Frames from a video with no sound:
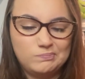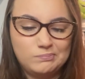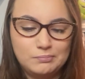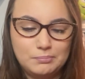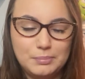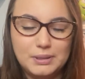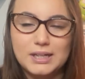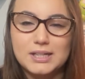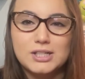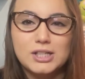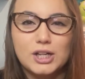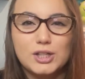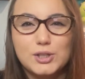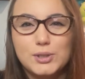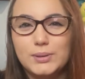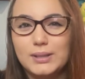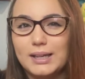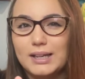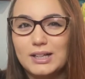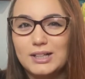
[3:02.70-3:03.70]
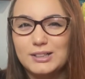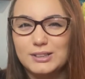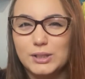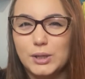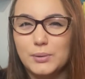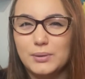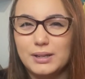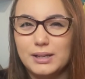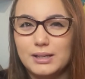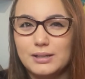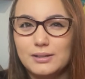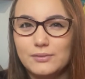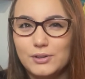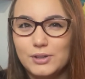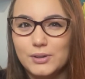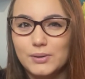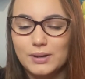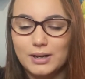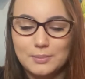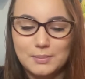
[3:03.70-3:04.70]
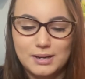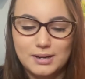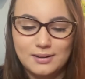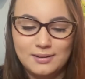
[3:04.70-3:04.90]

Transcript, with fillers: but it's not too like cologne if you know what I mean.